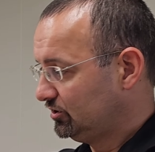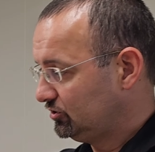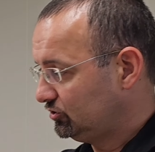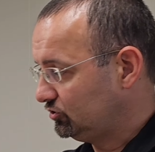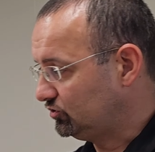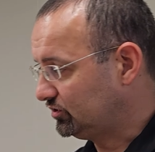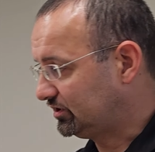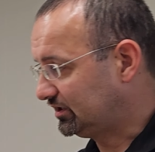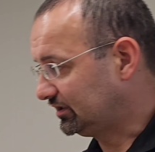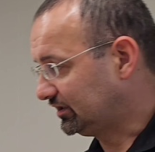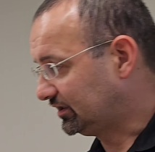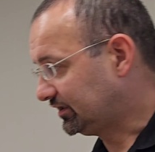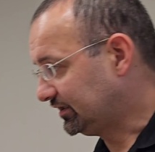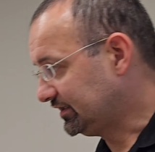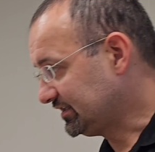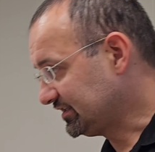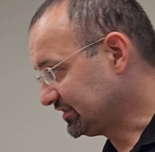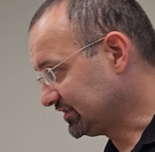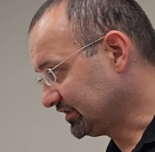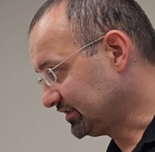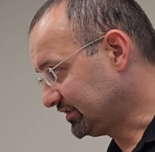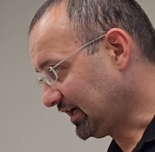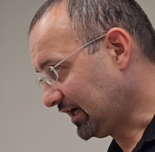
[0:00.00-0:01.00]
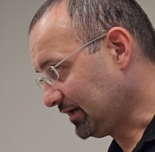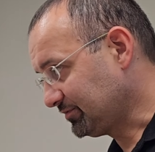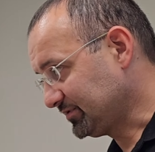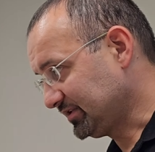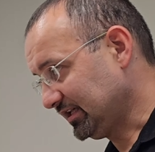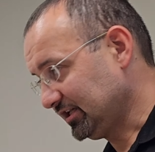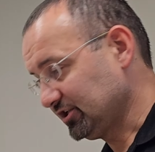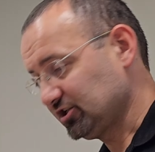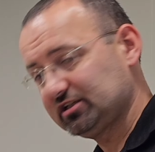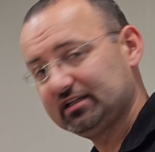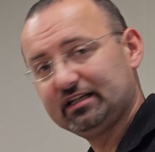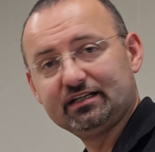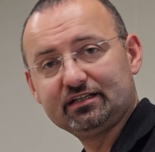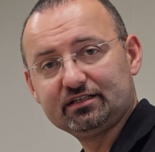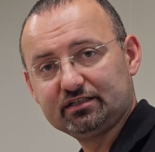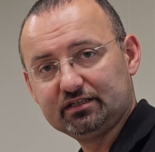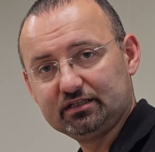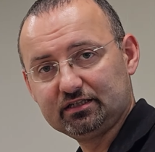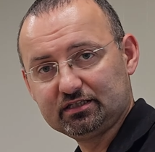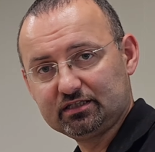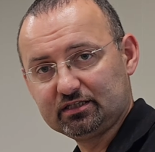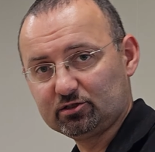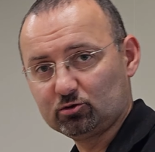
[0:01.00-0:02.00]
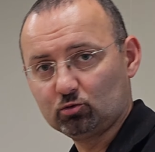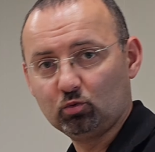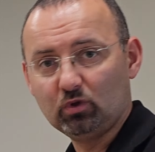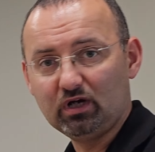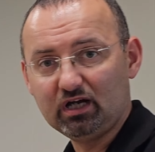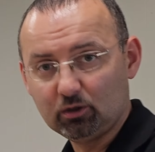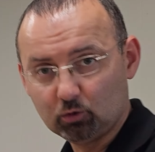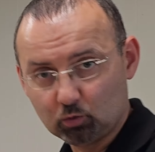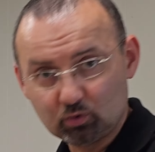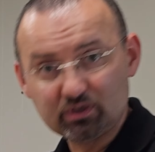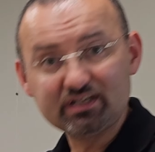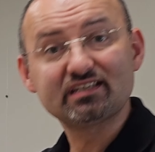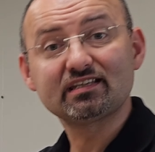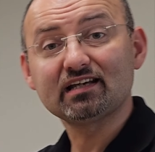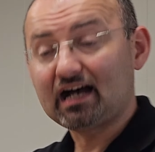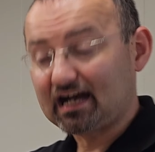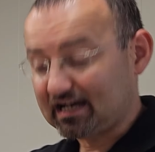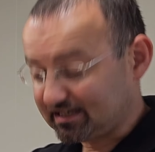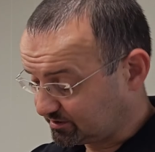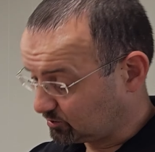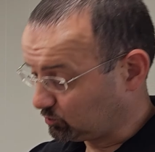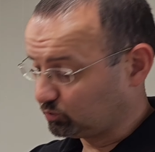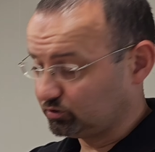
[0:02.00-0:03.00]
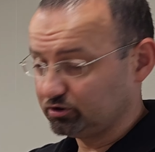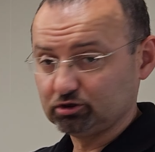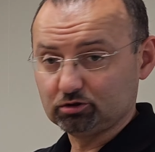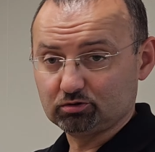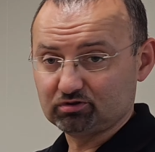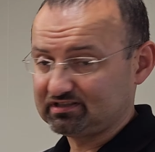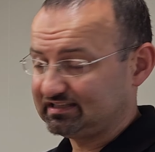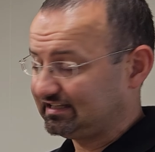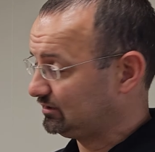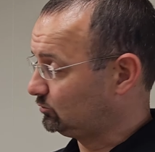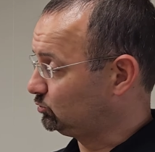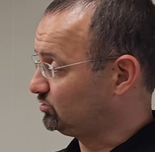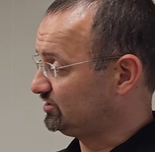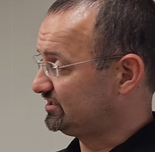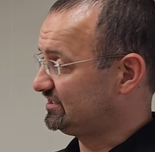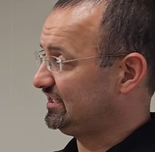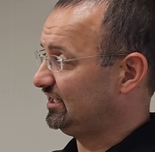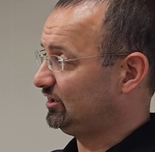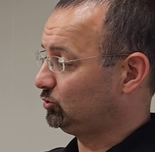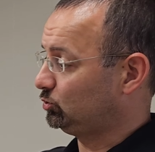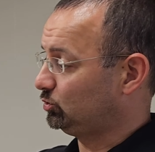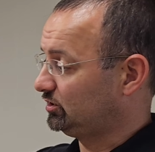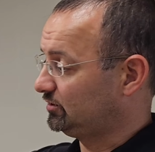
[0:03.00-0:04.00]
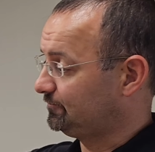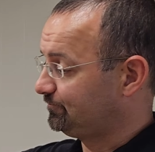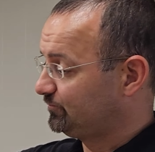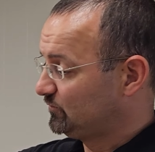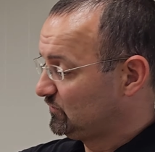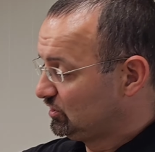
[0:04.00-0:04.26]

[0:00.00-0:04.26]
you can clean the top sash like this as well with other windows not with that one